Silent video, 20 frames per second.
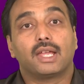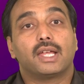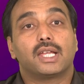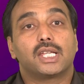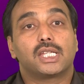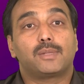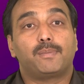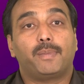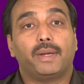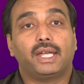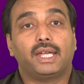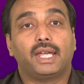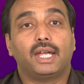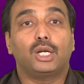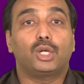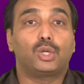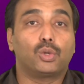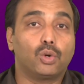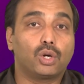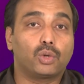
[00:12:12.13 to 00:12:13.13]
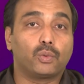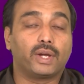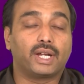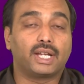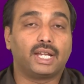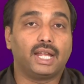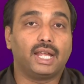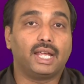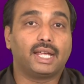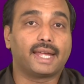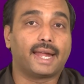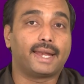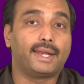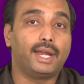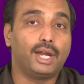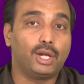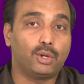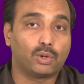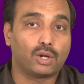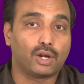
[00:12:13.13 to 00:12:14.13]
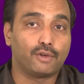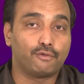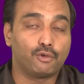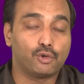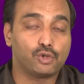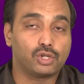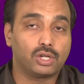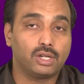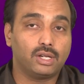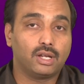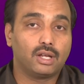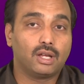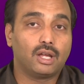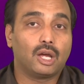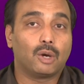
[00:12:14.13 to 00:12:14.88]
Speaking too quickly can lead to confusion,